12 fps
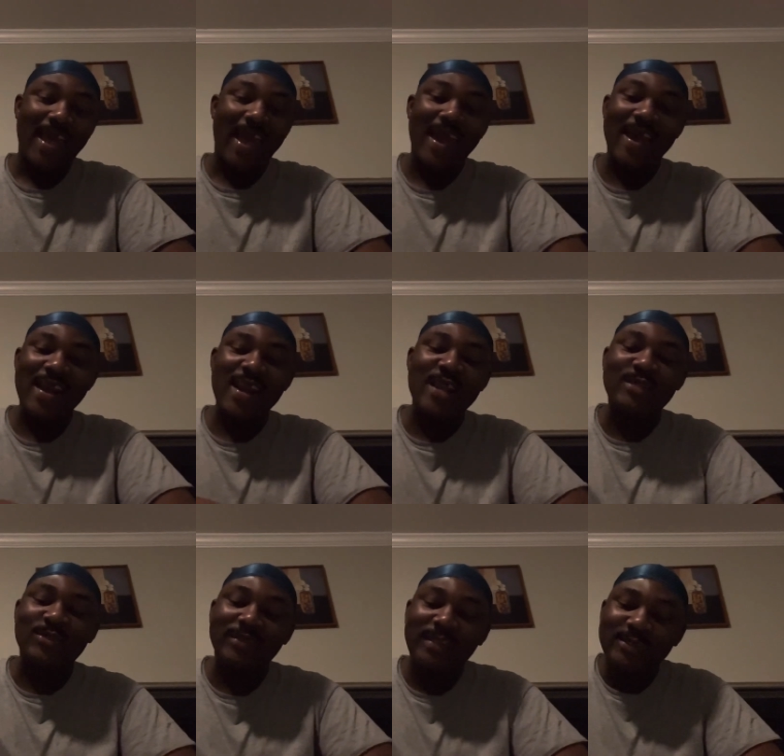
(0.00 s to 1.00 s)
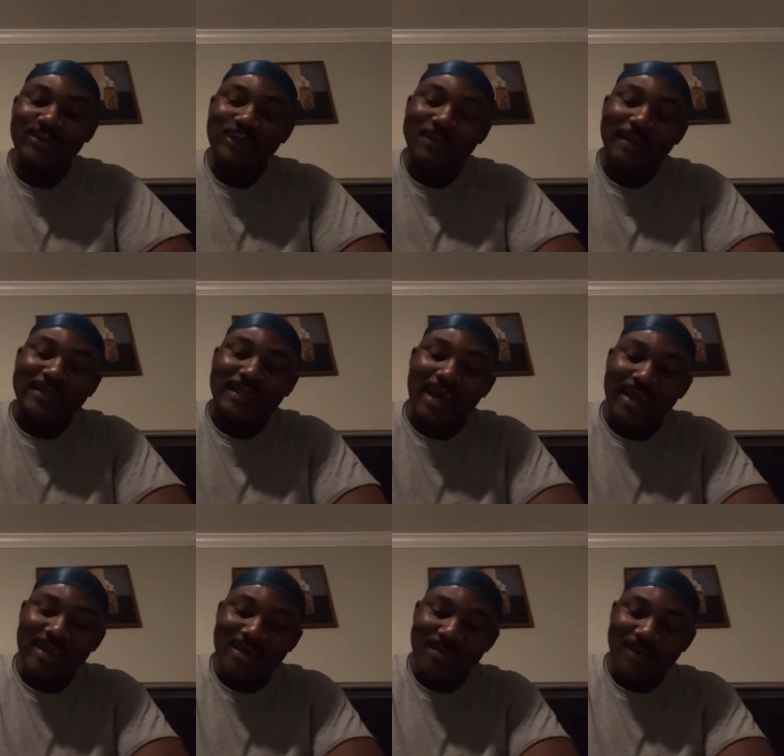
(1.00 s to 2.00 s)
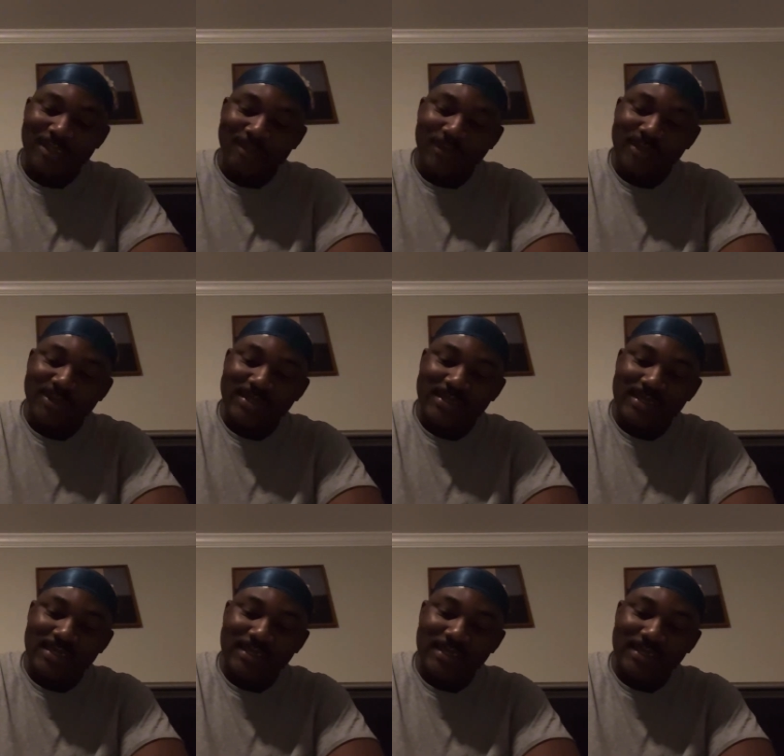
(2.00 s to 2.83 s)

Again, there's nothing so spectacular about this, but it's just these